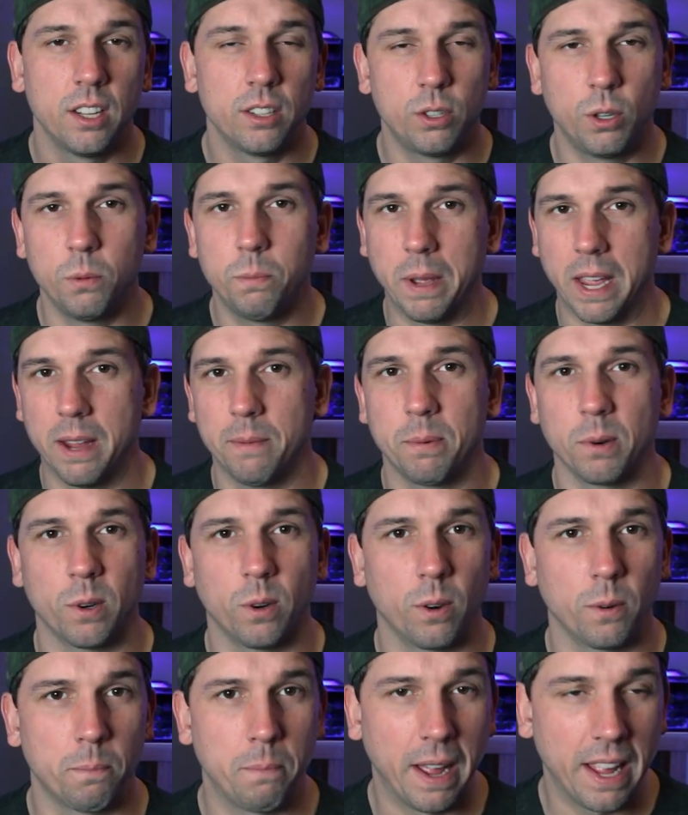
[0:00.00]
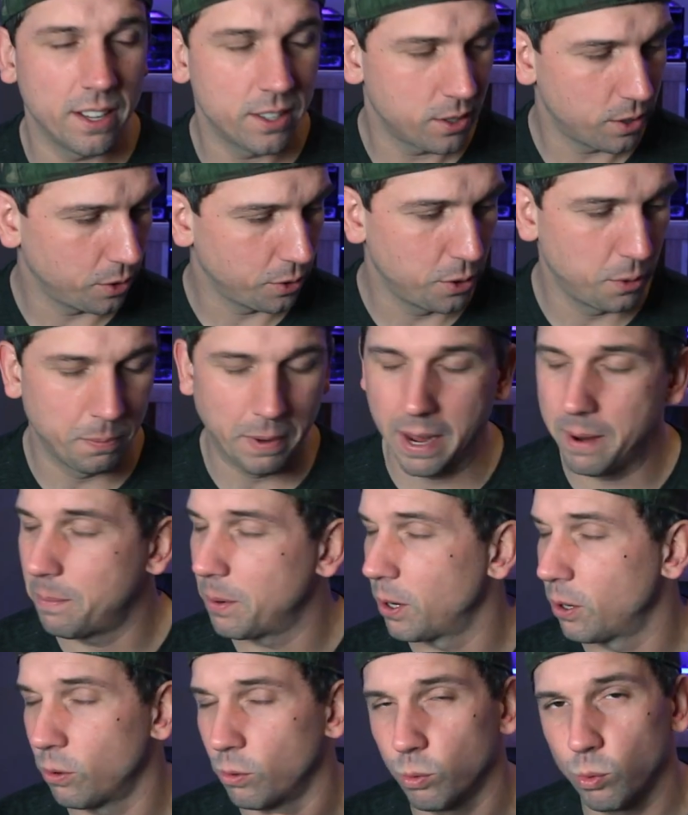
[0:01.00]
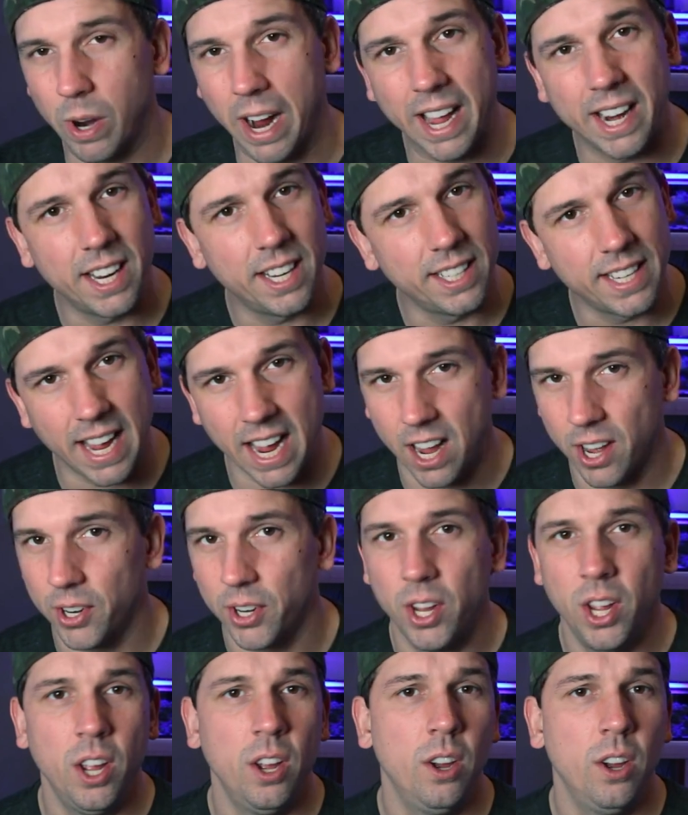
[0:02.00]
to paper or pencil to paper and writing down